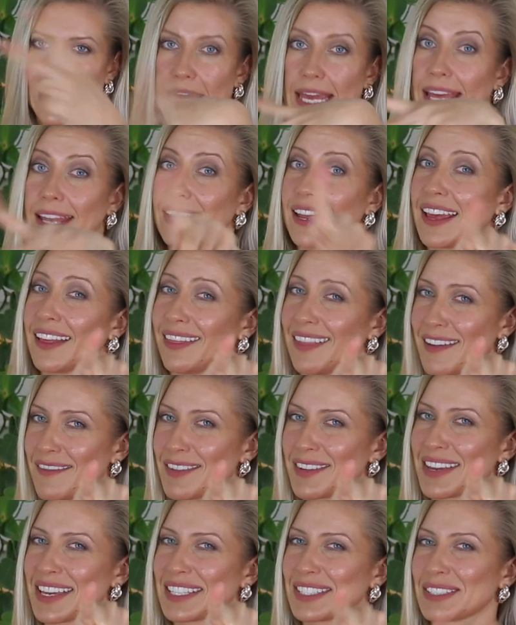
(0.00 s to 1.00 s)
and I love
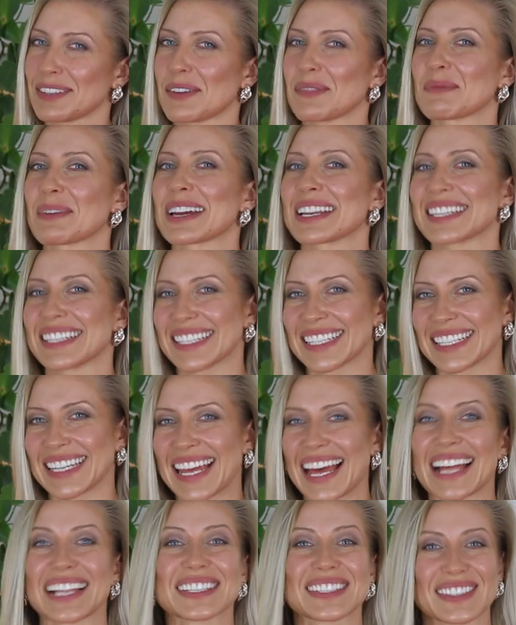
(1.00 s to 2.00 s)
you guys so much.
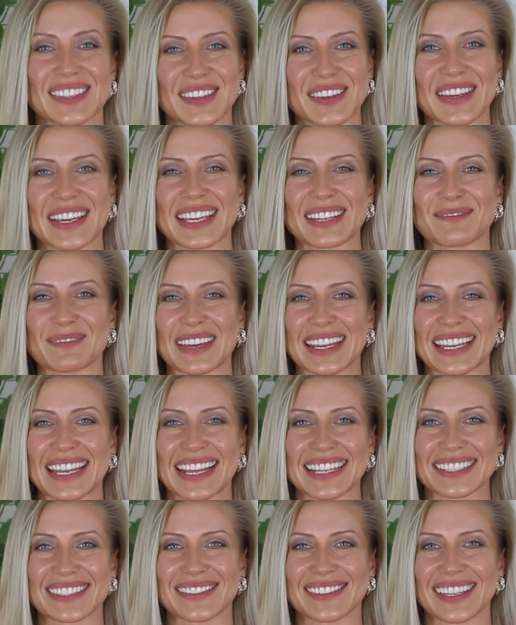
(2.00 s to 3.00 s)
I'll see you in my
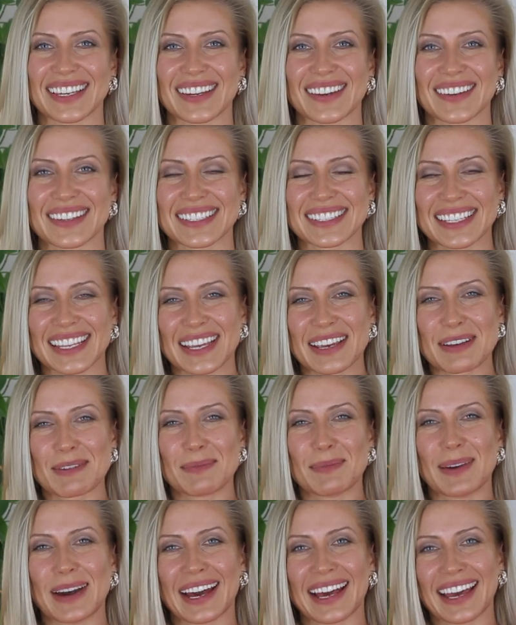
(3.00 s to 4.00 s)
next videos.
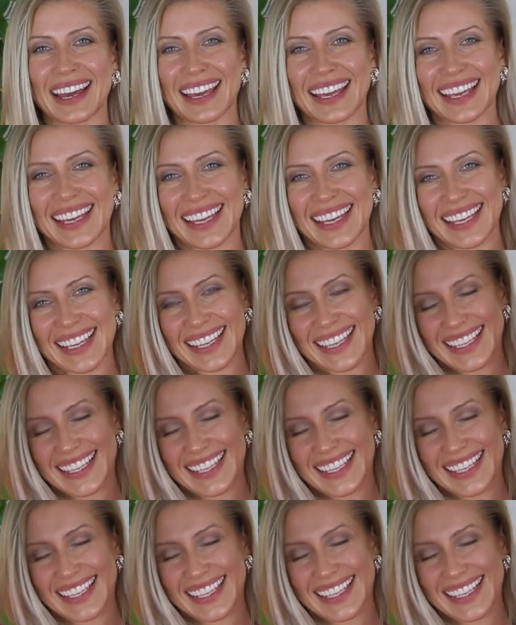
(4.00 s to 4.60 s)
Bye.